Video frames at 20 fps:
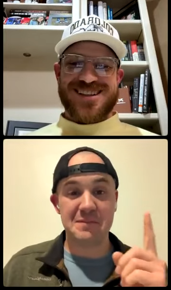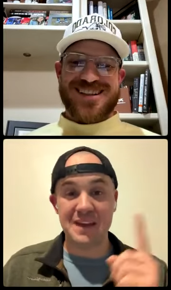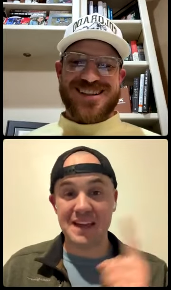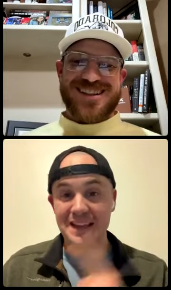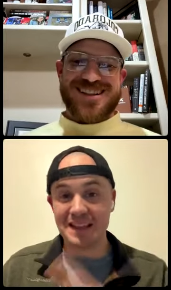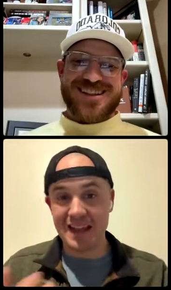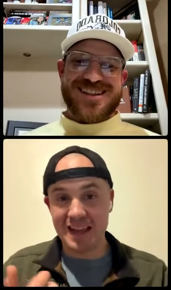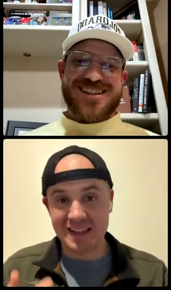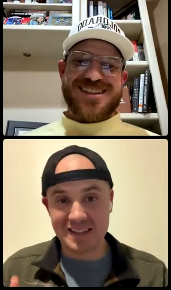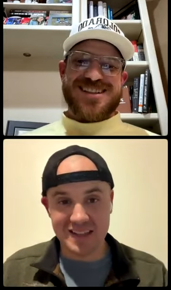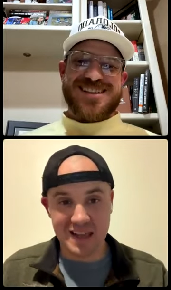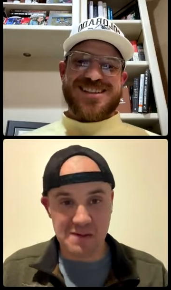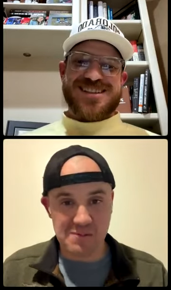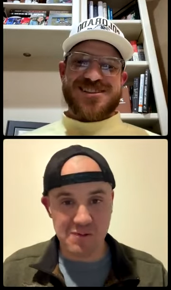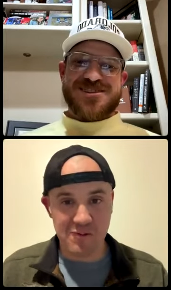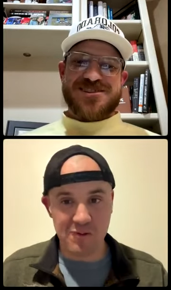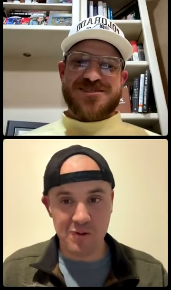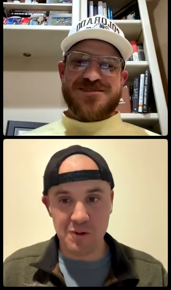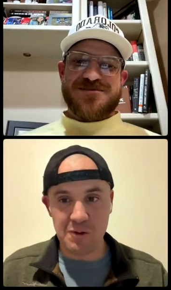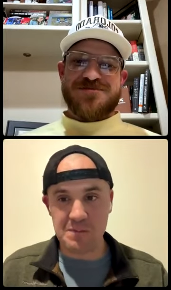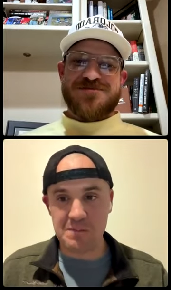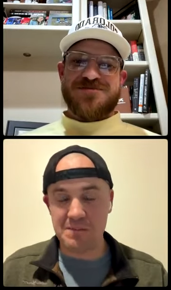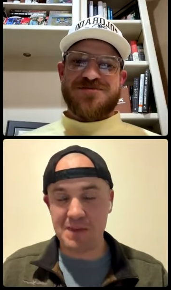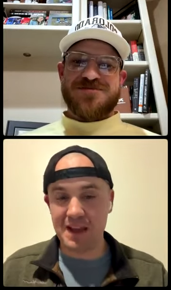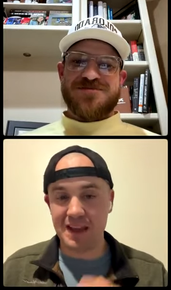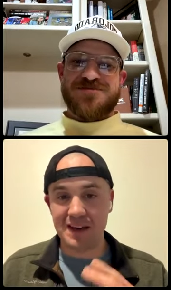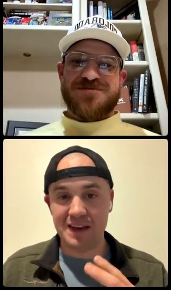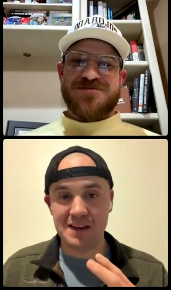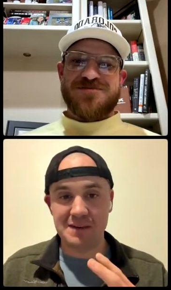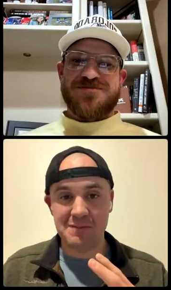Speaker 1: being that example for him,
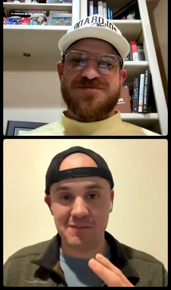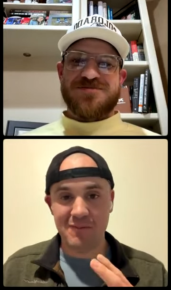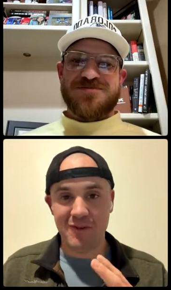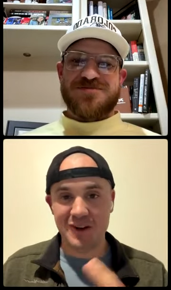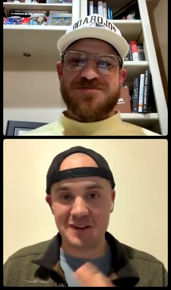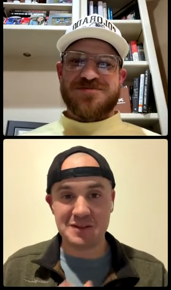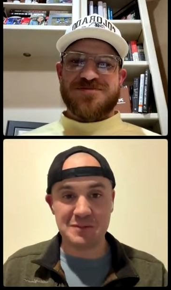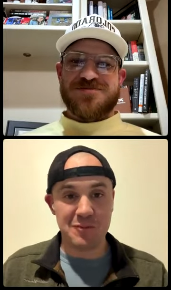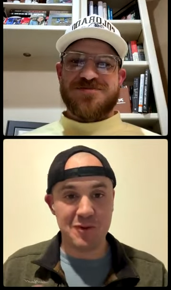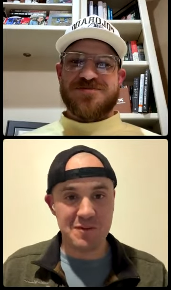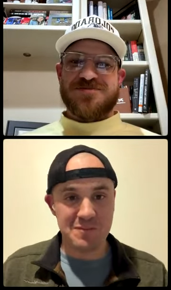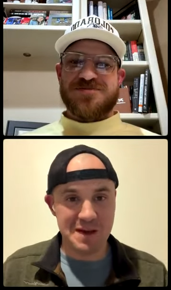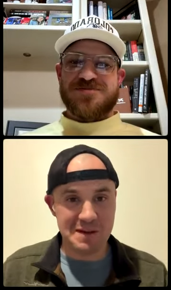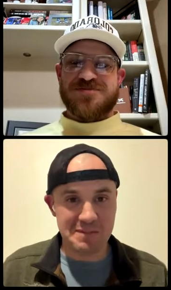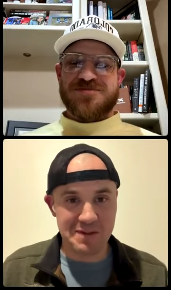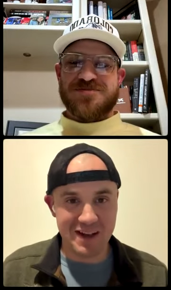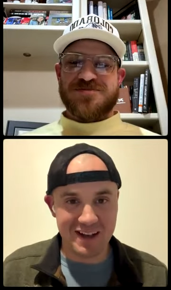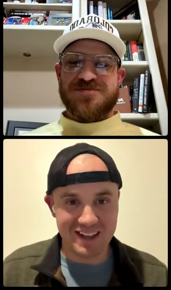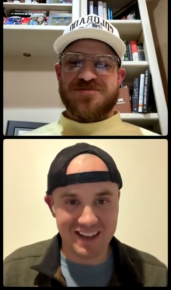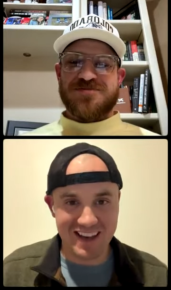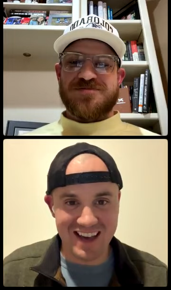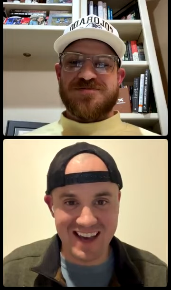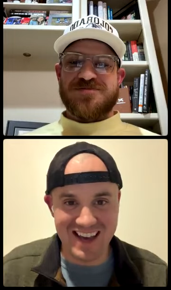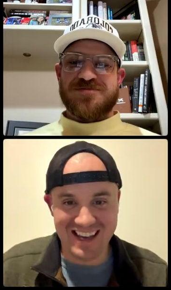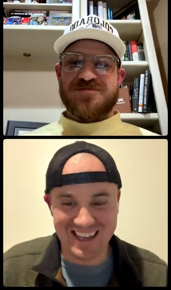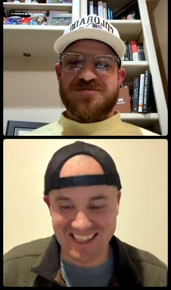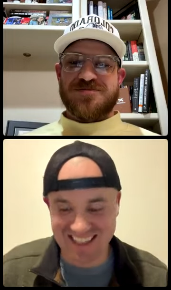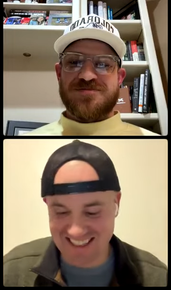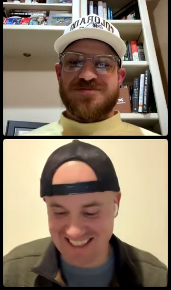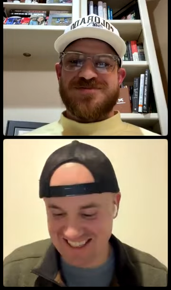making him watch the Point Man podcast,
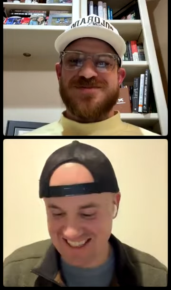yeah.